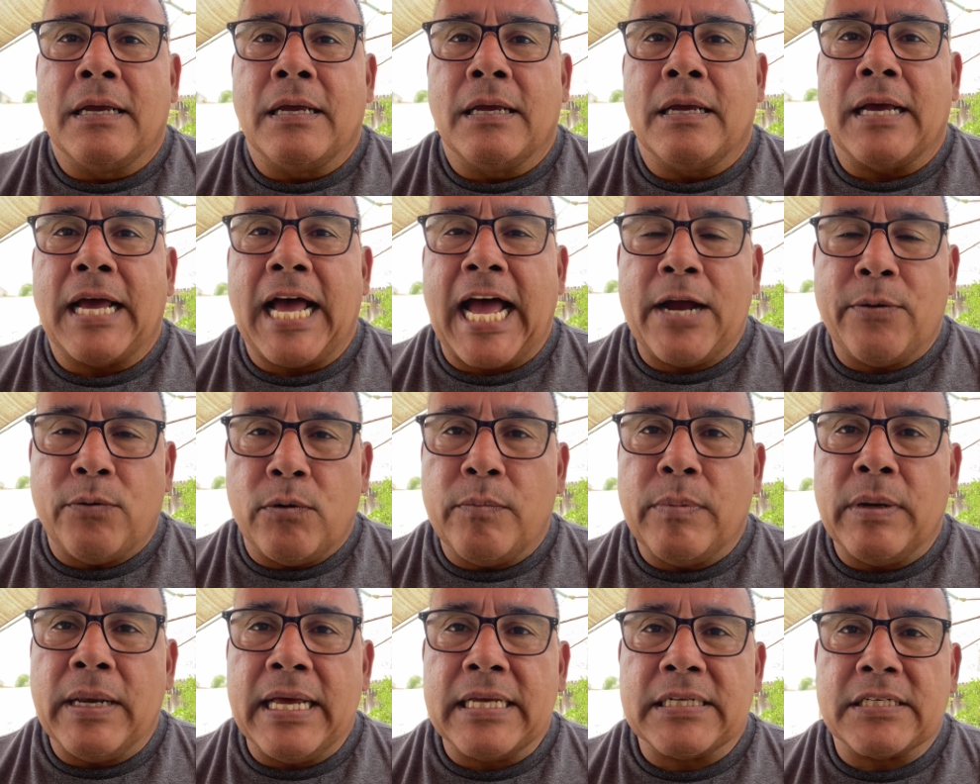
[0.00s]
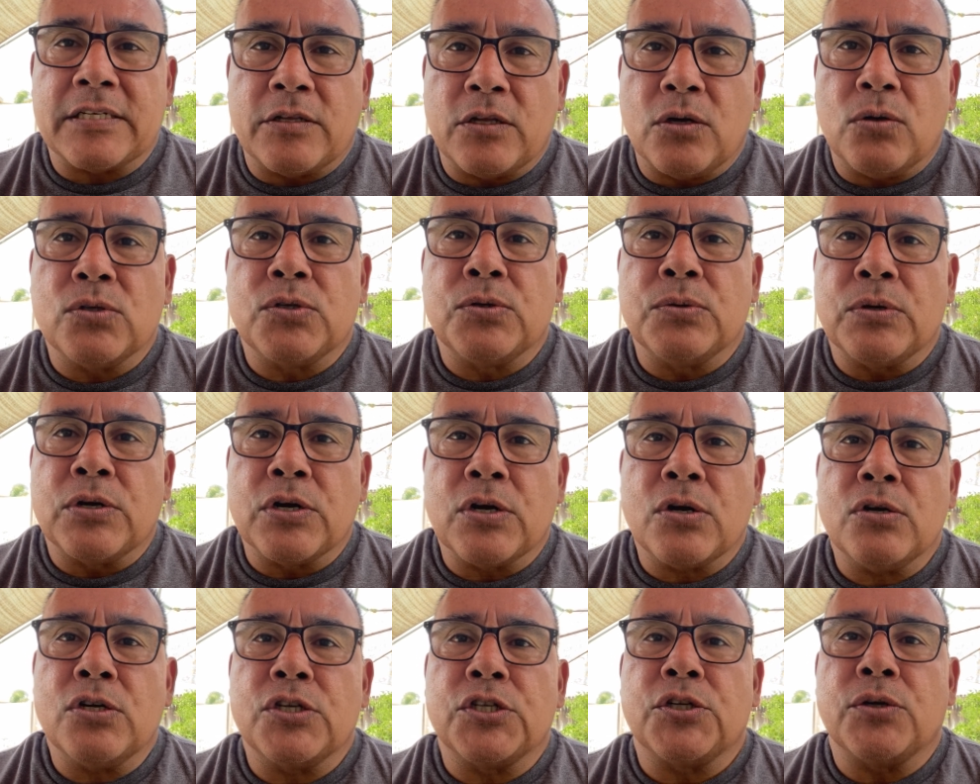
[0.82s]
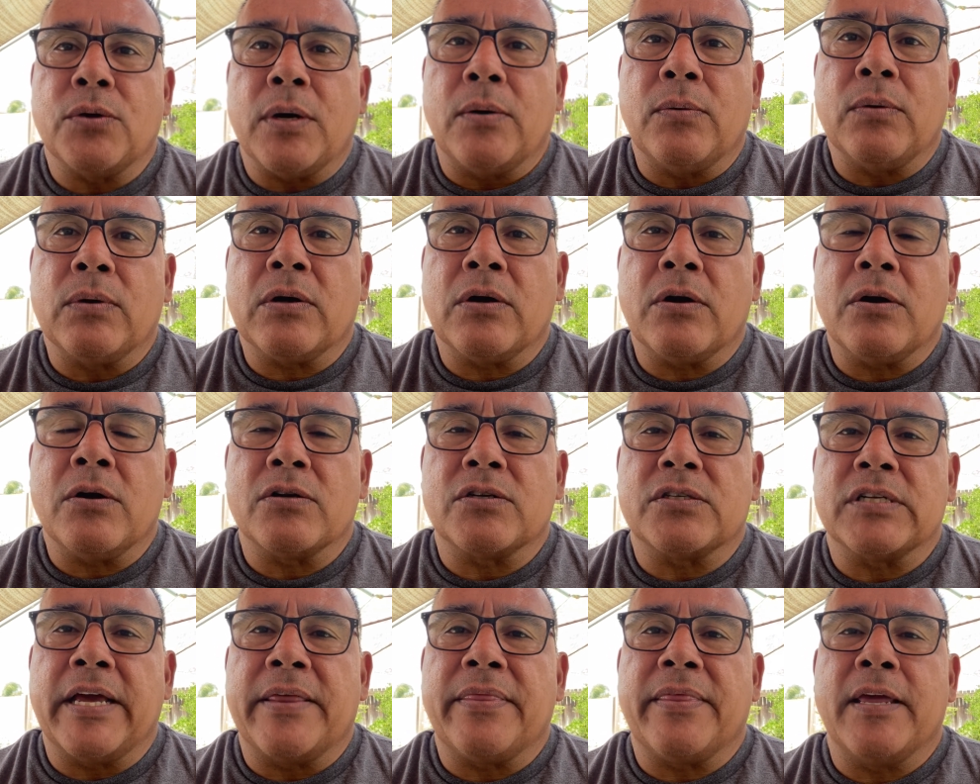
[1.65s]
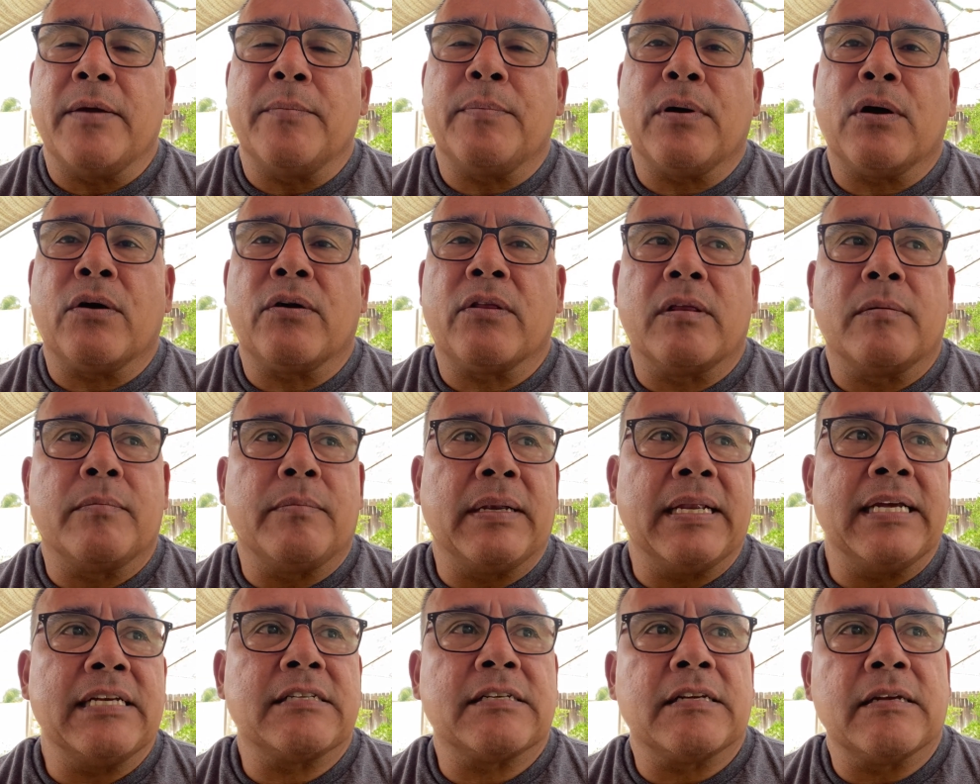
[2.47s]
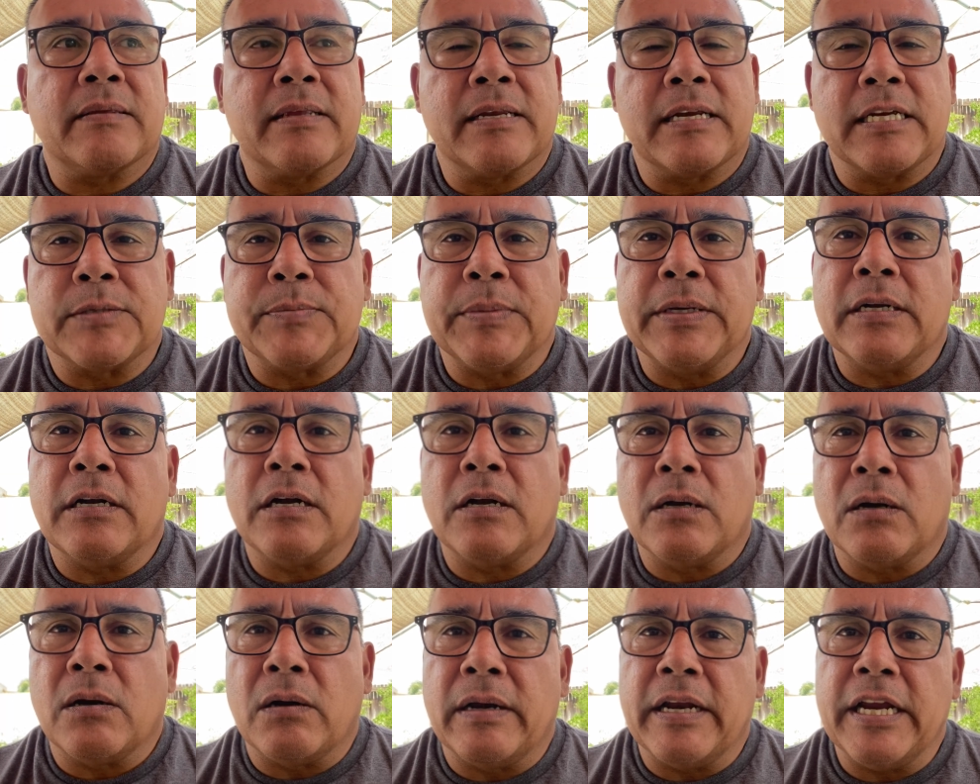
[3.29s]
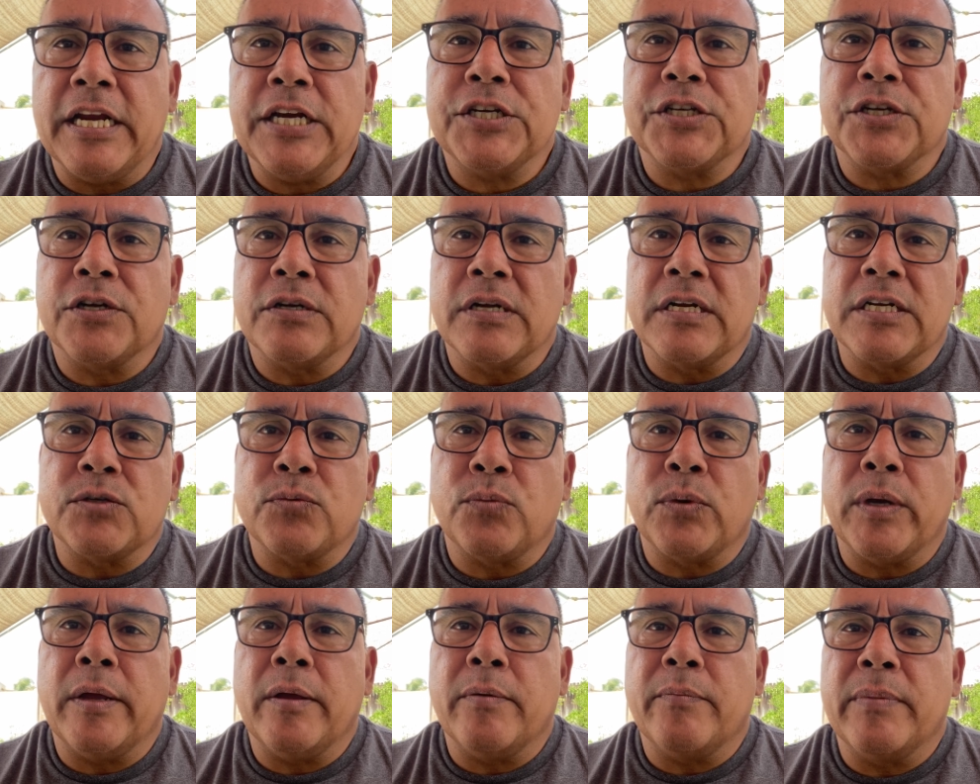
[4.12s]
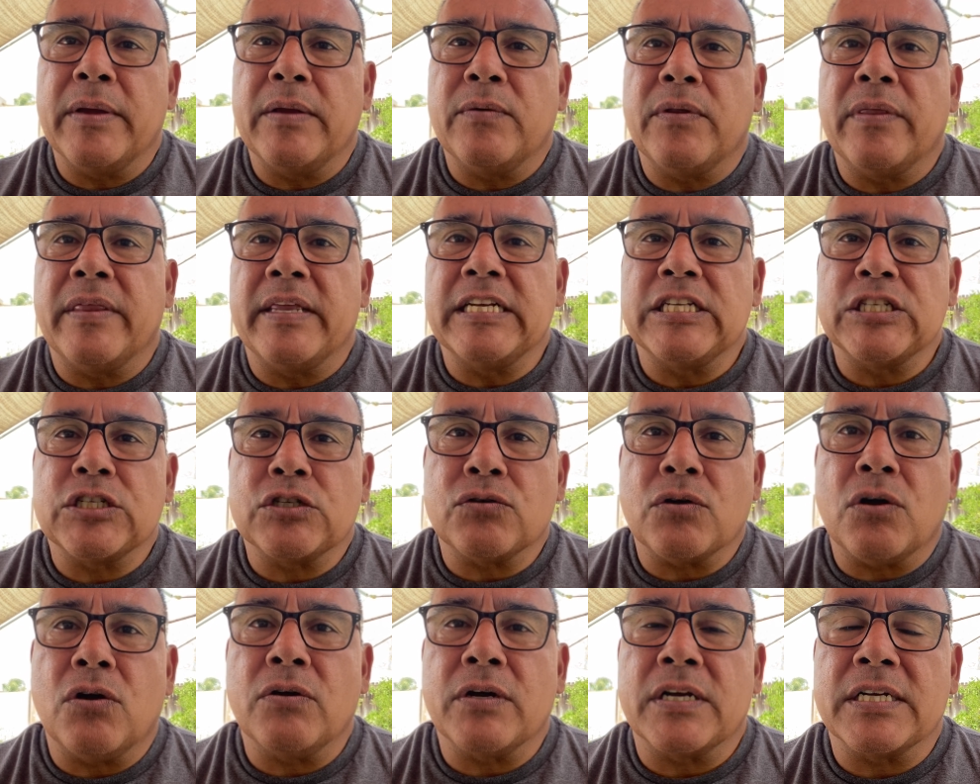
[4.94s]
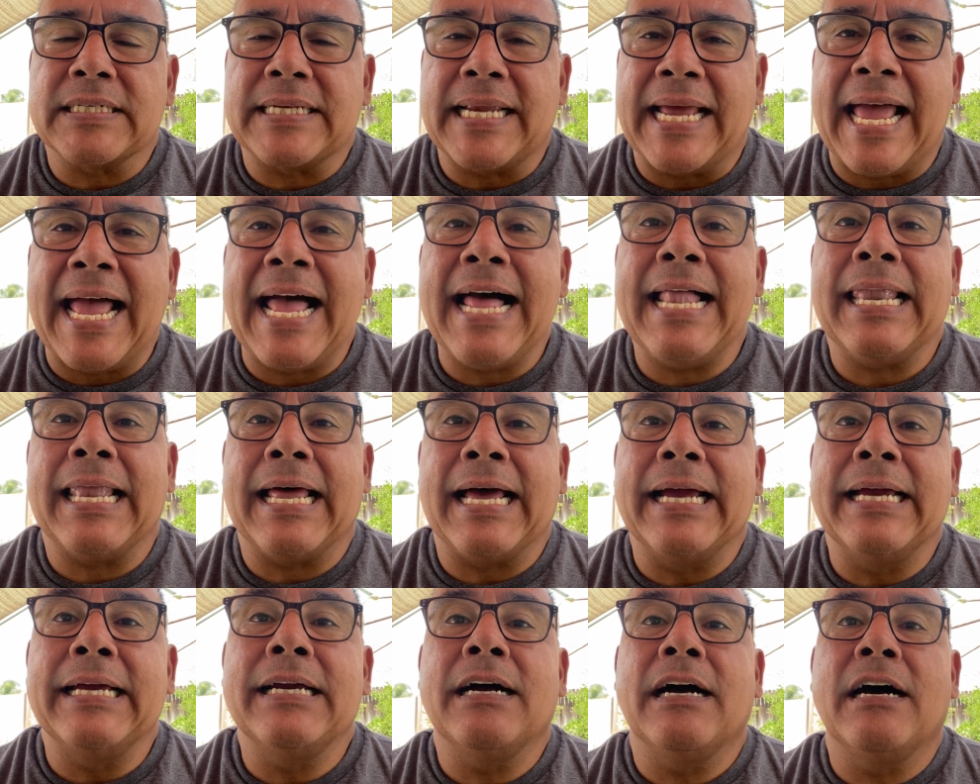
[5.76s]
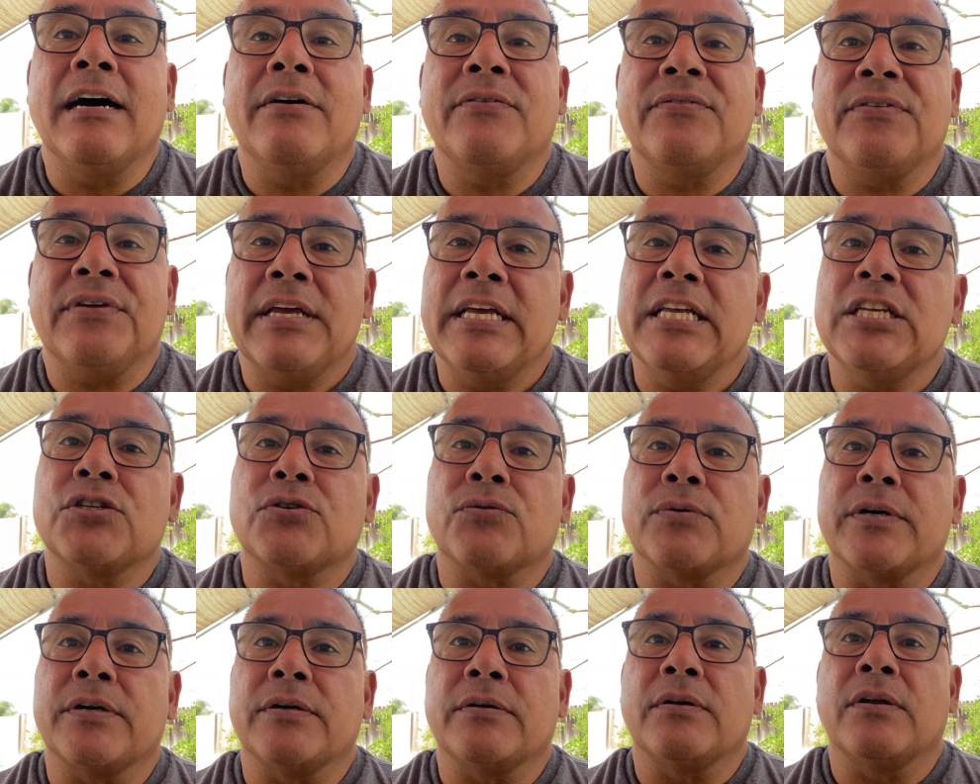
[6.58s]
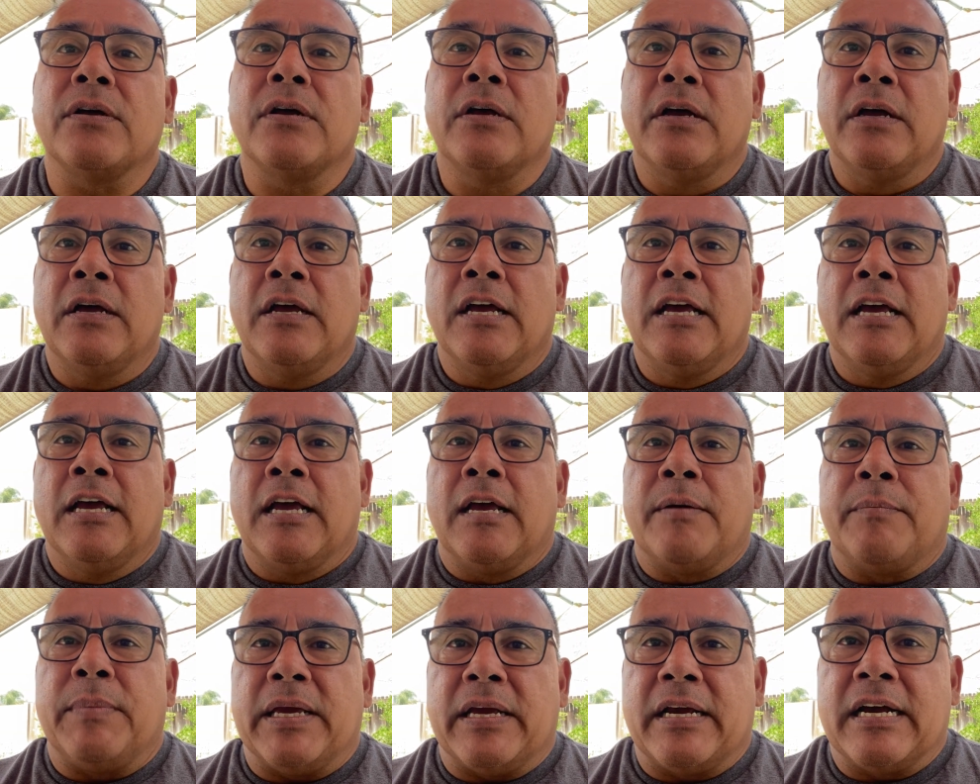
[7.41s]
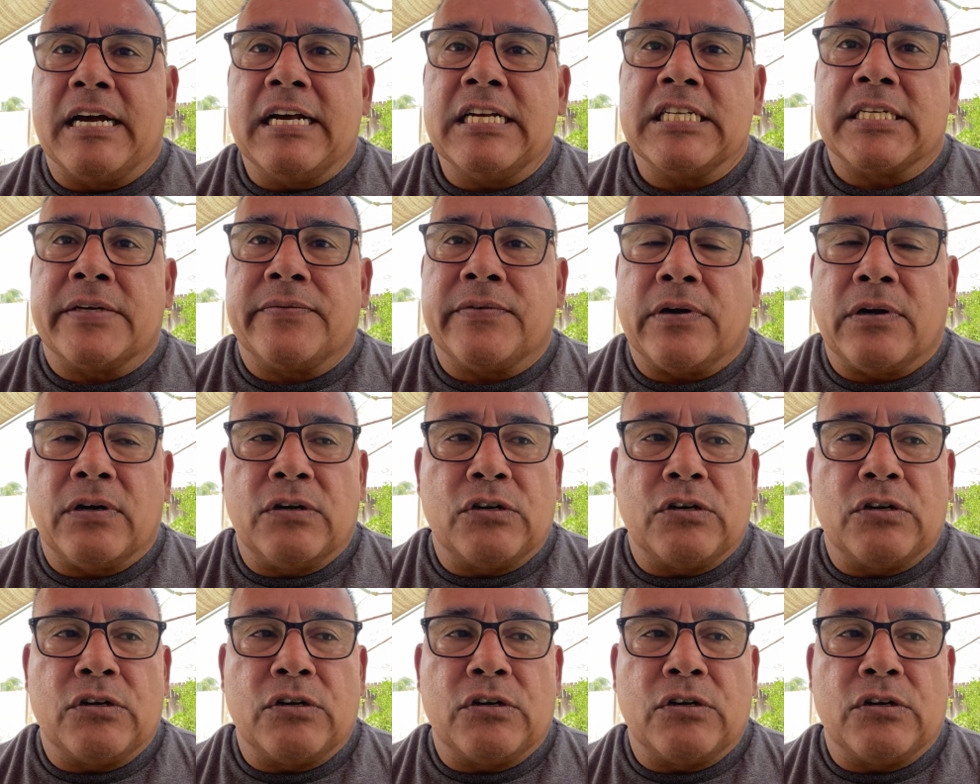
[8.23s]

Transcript: I will bless, and those who curse you, I will curse. I think part of the blessing that has been on our nation is we have been the strongest ally of Israel because of our